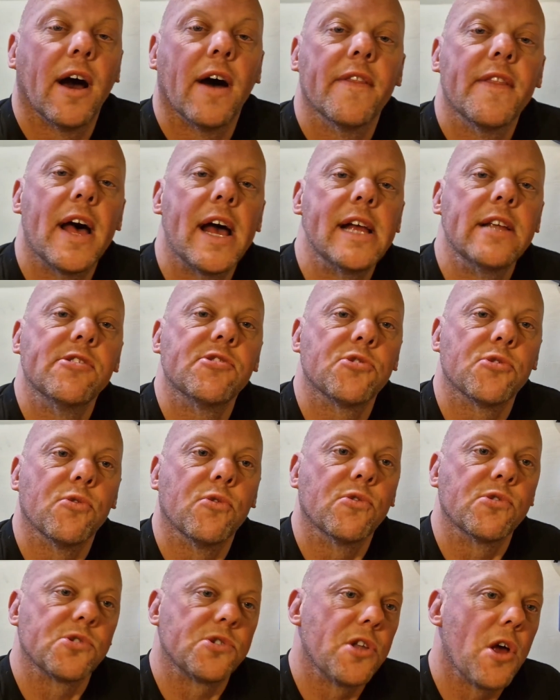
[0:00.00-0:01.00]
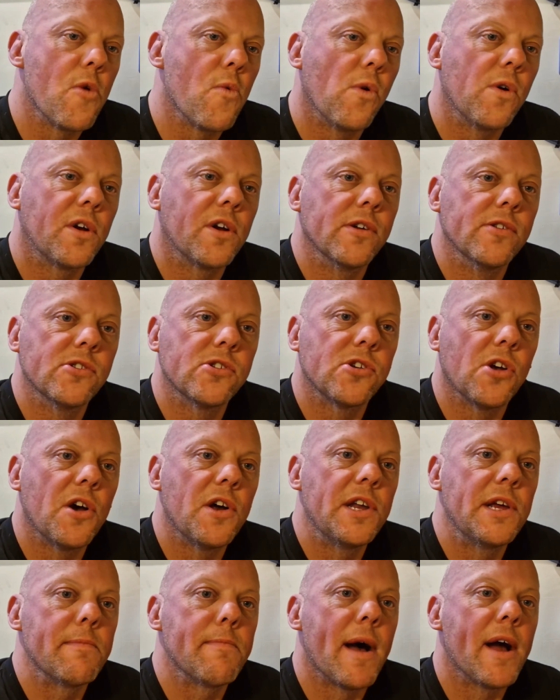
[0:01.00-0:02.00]
and that ensures no one can
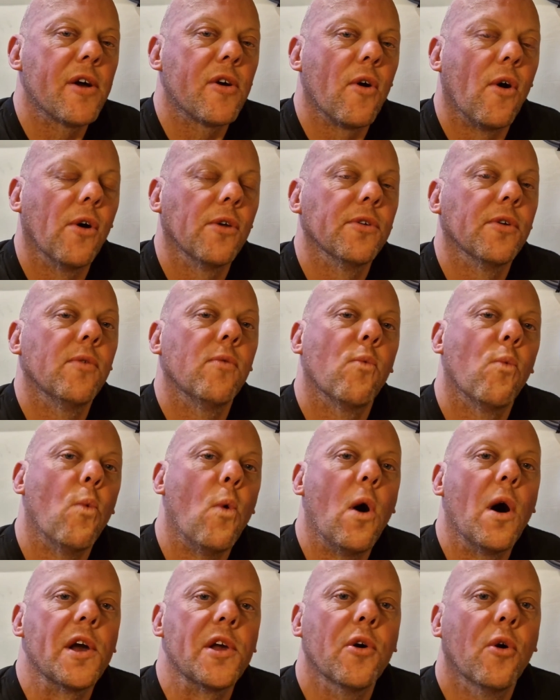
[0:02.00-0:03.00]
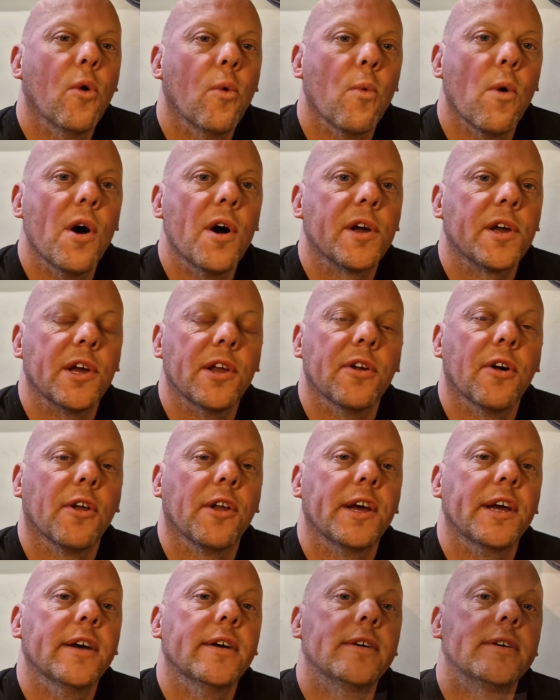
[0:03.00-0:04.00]
turn it back on while you're working
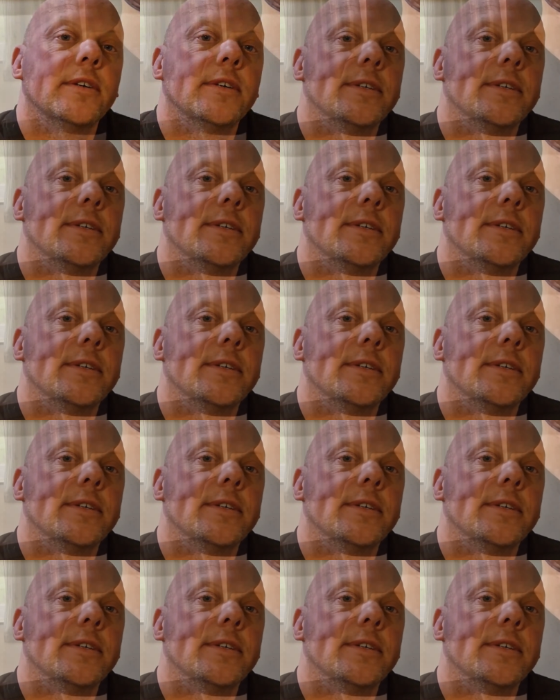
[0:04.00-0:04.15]
on it.